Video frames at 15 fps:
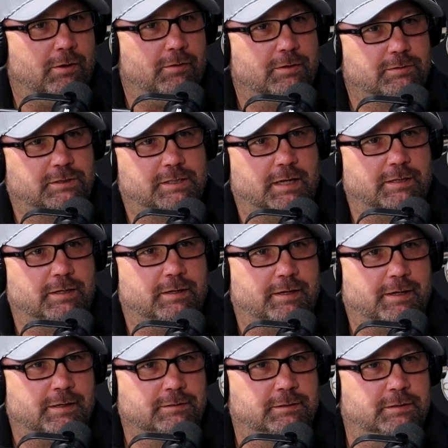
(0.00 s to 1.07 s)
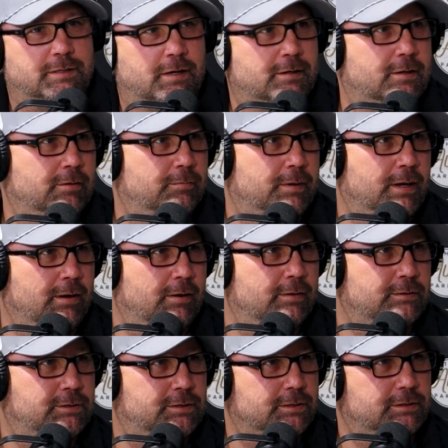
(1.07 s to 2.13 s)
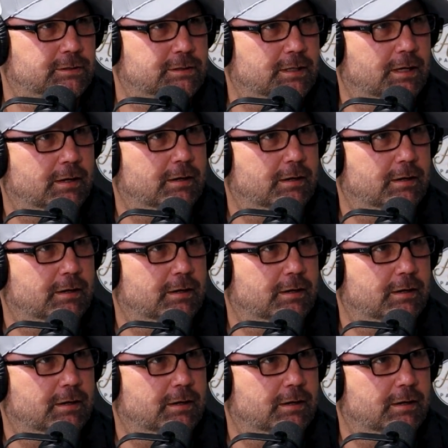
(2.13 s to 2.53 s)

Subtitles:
No, there's nothing against Taco Bell. It's just,